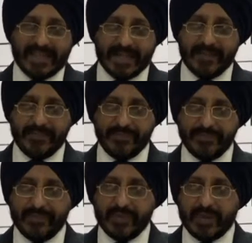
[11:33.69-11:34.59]
time,
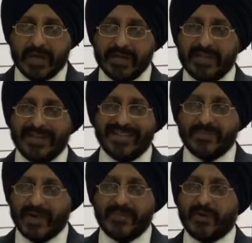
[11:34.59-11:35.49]
I think it's
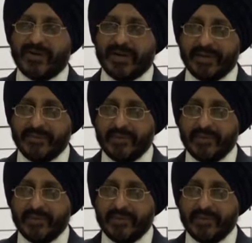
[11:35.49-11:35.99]
mind-boggling.